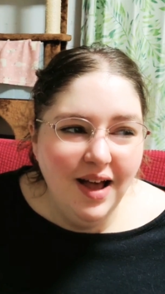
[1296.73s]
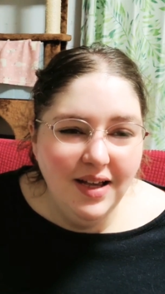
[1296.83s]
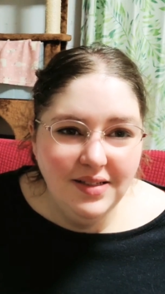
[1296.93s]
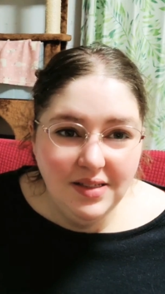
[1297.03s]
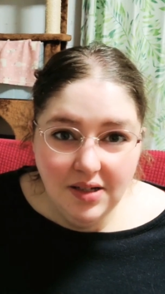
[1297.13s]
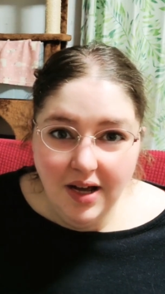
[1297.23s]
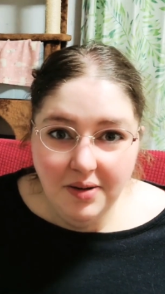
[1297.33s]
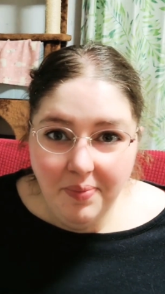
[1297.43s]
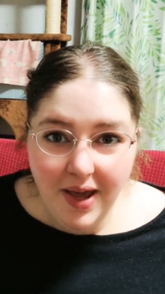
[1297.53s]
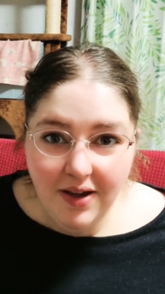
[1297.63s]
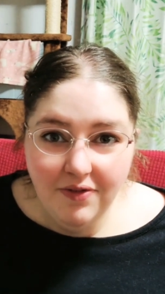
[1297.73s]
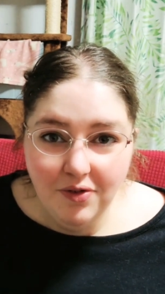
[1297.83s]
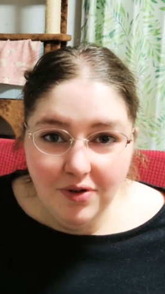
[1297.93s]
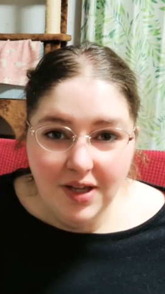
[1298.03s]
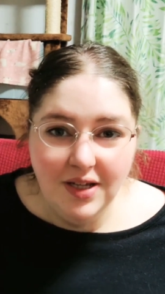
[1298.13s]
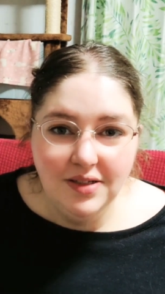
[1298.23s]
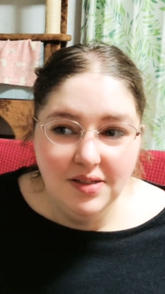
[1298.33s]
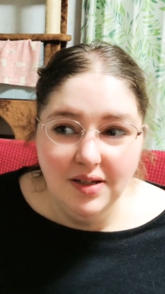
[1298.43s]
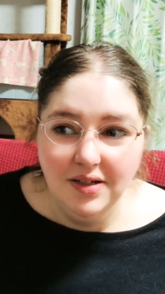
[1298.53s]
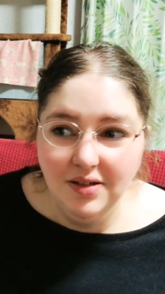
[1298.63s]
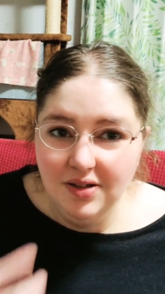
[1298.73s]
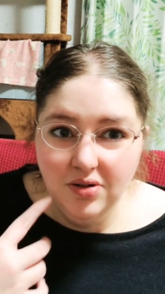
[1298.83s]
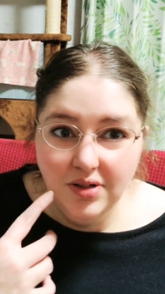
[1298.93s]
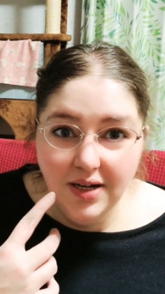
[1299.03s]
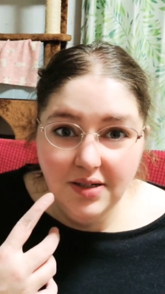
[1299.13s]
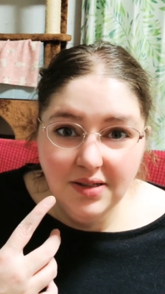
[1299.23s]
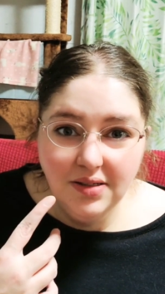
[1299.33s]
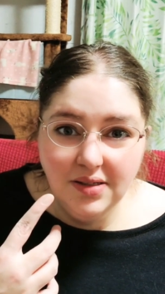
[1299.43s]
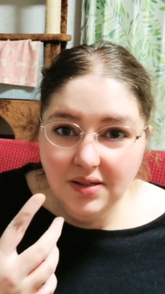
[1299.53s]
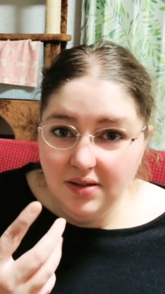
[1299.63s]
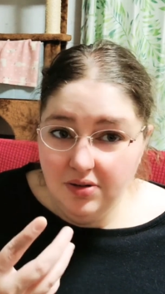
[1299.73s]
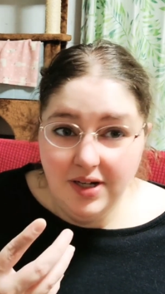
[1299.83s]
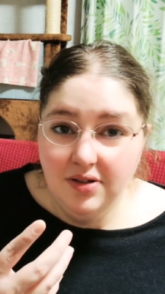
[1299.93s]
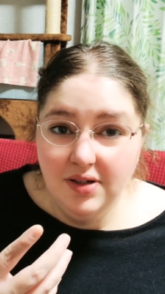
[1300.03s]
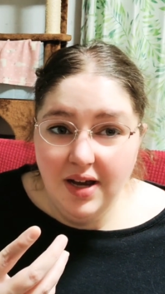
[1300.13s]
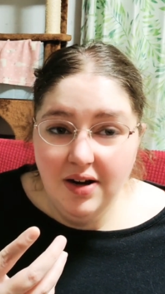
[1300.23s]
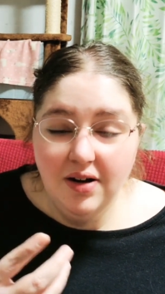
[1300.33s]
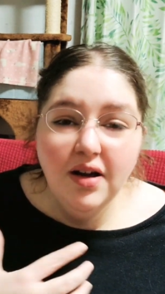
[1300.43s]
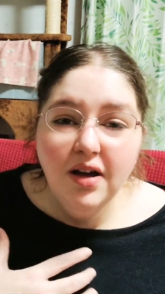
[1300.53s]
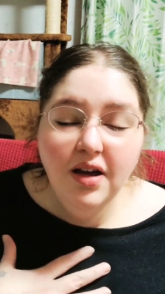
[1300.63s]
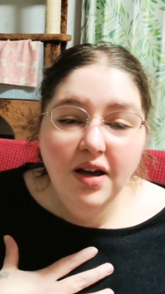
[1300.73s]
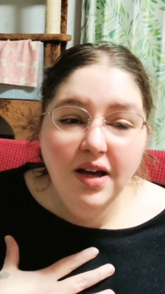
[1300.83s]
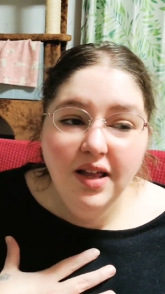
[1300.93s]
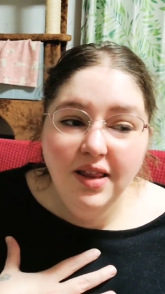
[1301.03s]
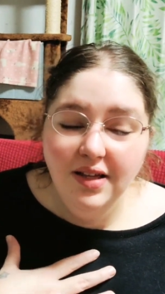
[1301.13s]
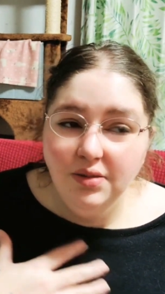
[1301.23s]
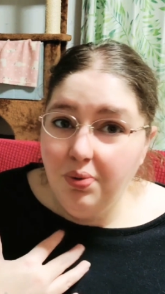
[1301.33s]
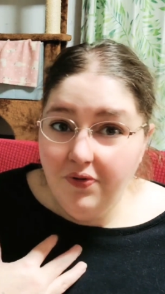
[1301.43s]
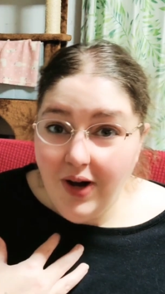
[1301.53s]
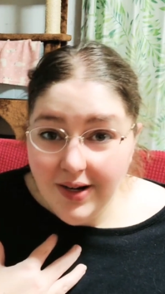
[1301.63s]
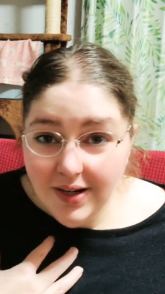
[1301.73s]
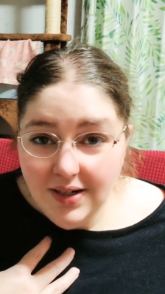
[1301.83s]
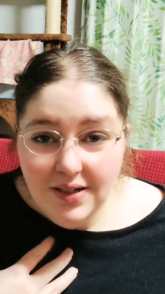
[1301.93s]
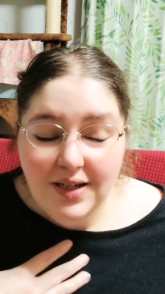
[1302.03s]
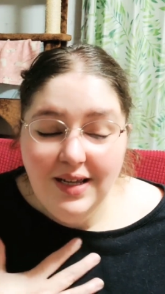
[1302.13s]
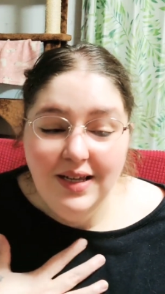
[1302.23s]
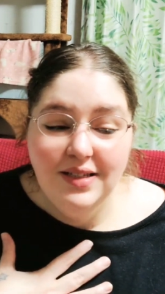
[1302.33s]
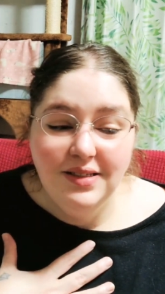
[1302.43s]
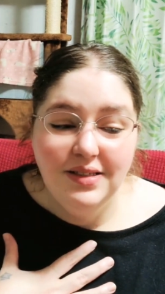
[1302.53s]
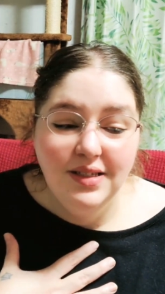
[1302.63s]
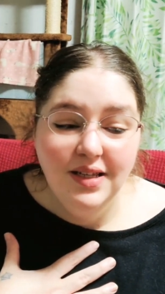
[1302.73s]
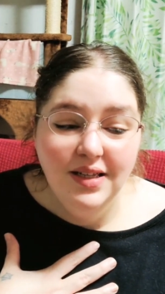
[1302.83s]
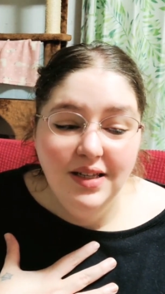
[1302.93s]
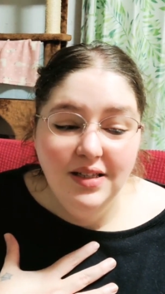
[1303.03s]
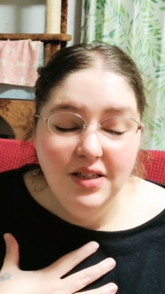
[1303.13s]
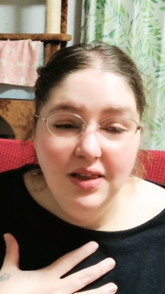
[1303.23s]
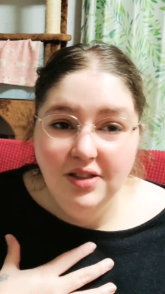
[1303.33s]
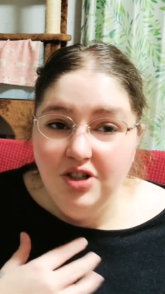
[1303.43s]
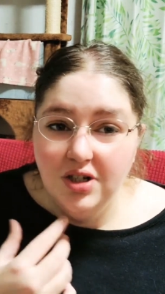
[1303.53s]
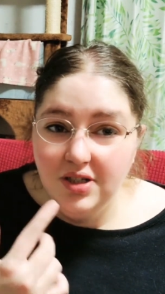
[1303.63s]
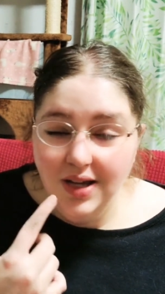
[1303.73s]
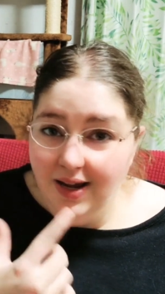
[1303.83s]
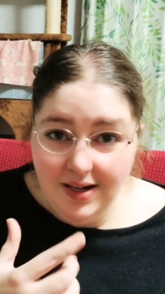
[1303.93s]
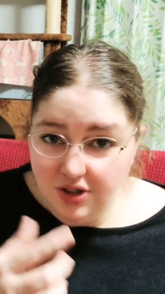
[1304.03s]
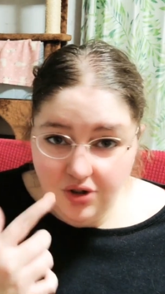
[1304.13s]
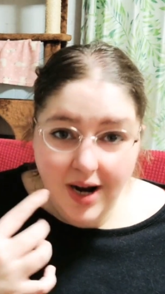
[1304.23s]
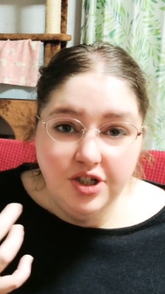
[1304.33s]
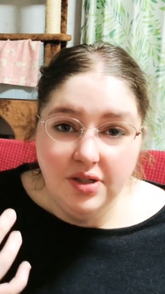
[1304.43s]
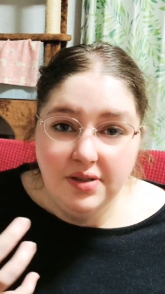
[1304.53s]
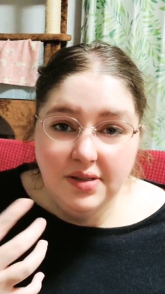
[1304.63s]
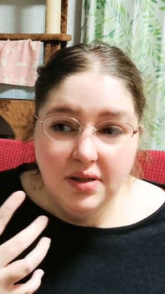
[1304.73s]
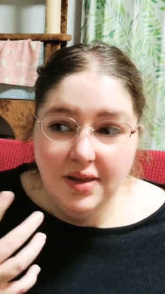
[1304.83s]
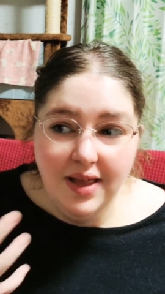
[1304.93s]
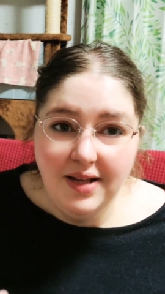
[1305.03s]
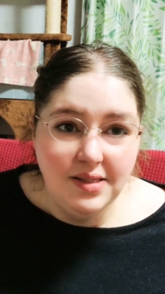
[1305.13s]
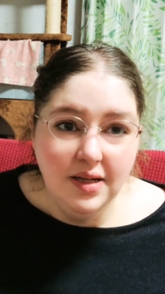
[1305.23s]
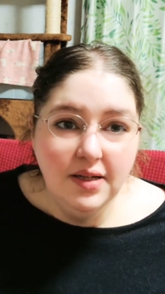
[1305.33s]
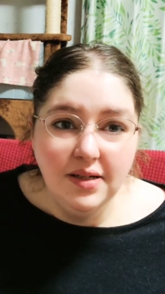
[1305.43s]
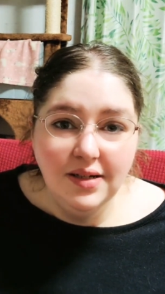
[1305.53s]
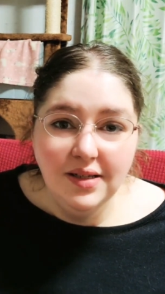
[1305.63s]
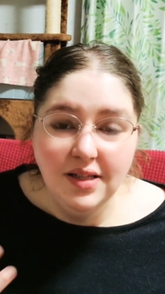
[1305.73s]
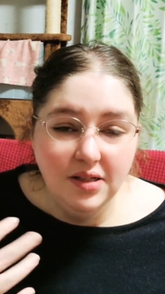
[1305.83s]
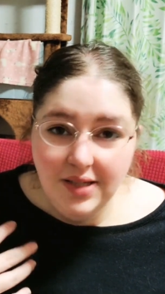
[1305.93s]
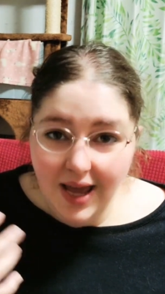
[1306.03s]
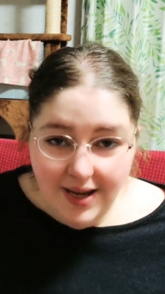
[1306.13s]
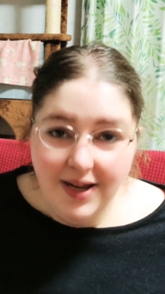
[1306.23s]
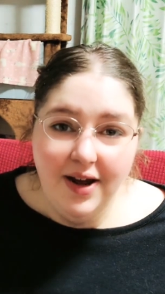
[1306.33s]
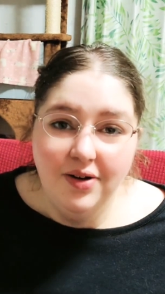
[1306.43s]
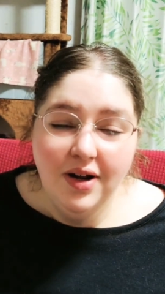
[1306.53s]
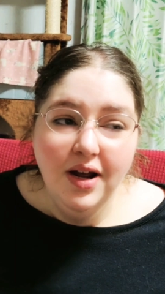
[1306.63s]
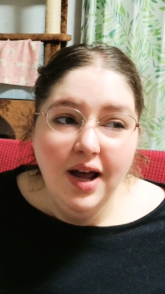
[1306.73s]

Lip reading: I still had to pay for things. Like your dentist, your dental care that's provided is just extractions. That's it. They'll take it out.